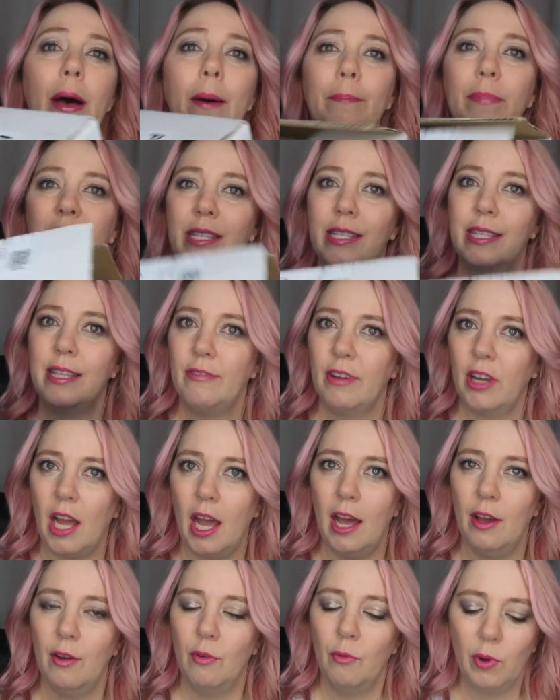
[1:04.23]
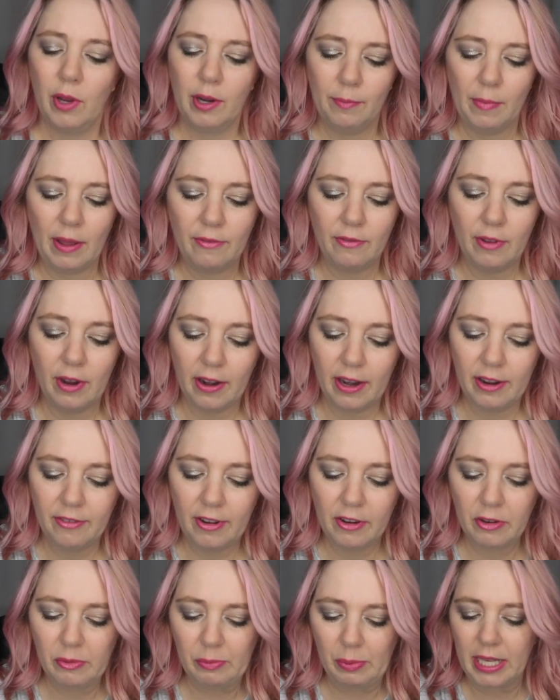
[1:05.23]
Pacifica, one of my very
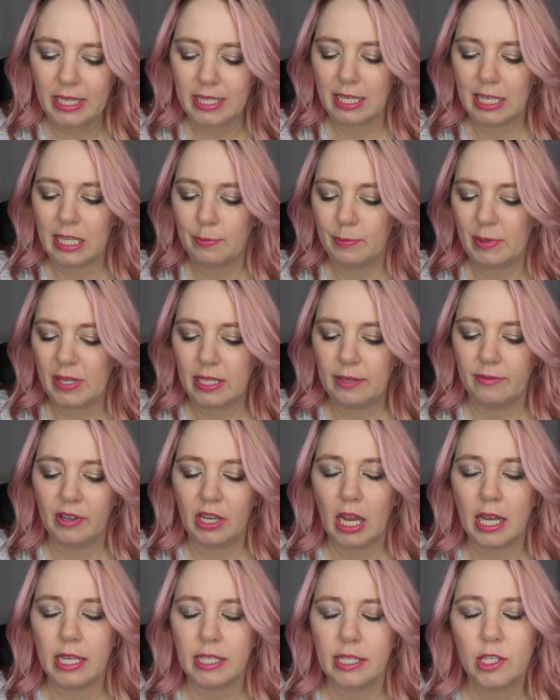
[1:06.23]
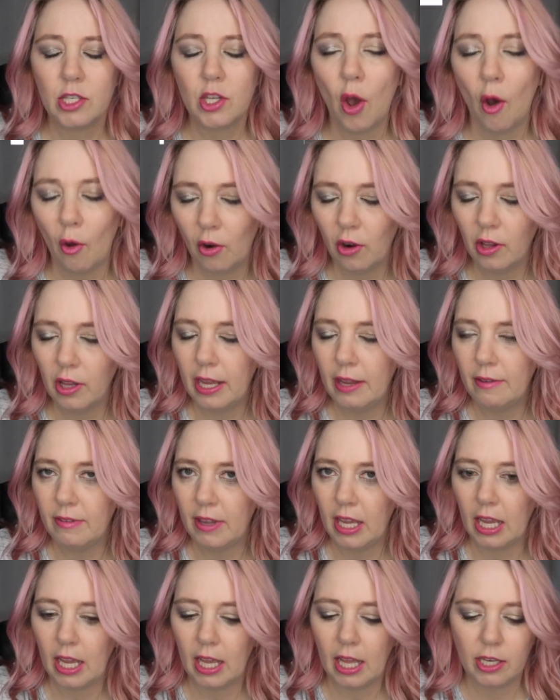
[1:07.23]
favorite places. Pacifica is totally
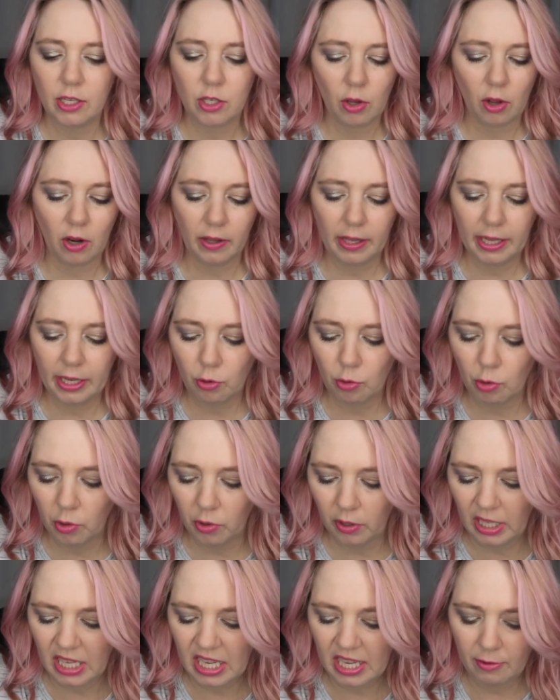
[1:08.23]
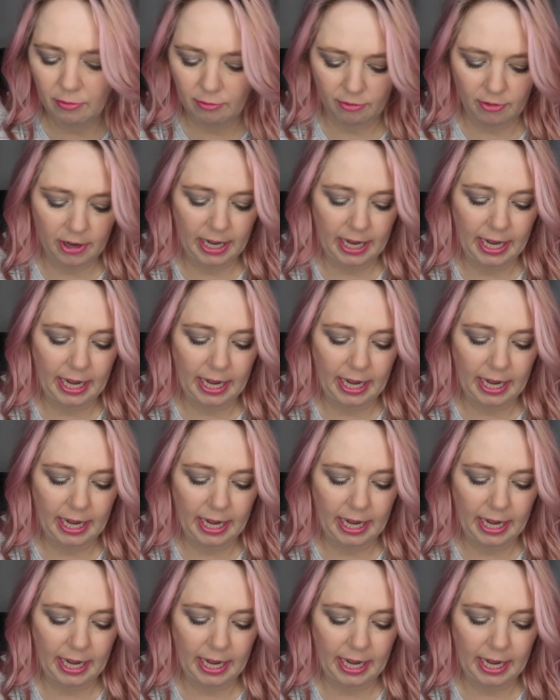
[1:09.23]
vegan, totally cruelty-free,